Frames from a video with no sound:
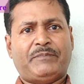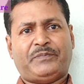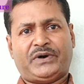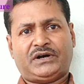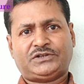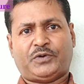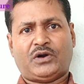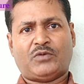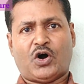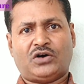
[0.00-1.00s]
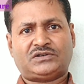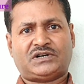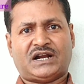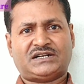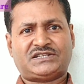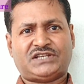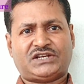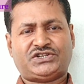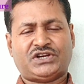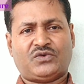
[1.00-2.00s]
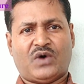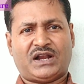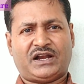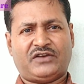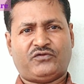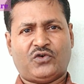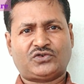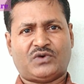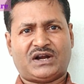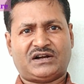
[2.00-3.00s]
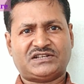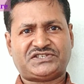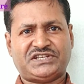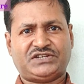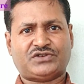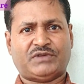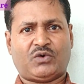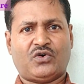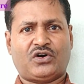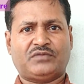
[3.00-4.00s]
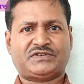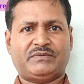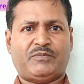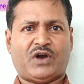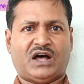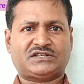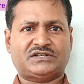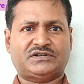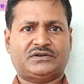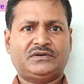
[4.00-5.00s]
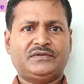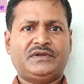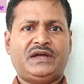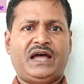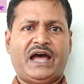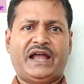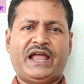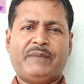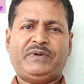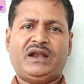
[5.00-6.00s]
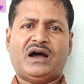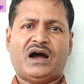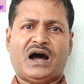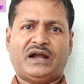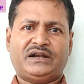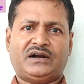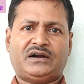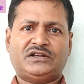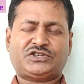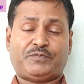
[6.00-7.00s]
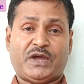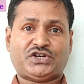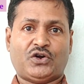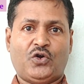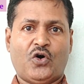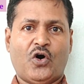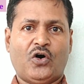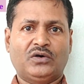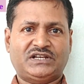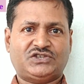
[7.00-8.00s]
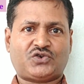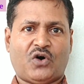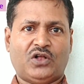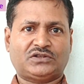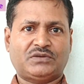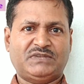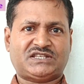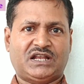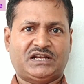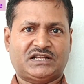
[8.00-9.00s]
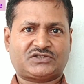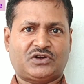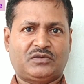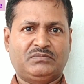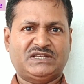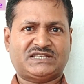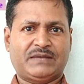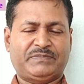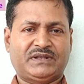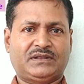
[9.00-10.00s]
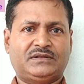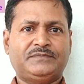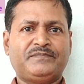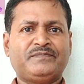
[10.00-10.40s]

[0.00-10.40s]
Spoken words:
Apart from order under Section 104 to 106 of the Code of Civil Procedure, an appeal under special law is called miscellaneous or misappeal.